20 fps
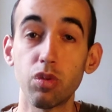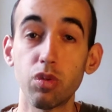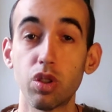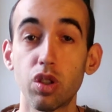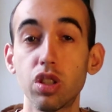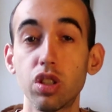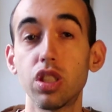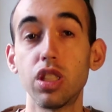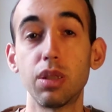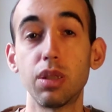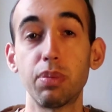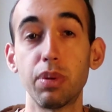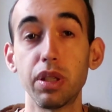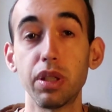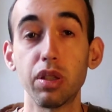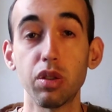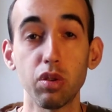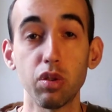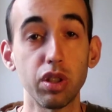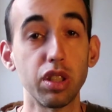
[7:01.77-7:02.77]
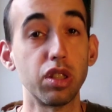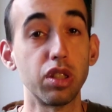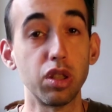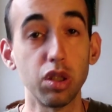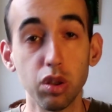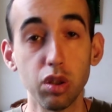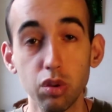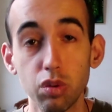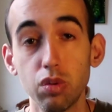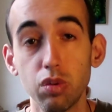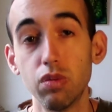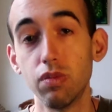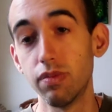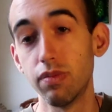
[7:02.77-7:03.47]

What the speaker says: Johnson is pretty good looking too.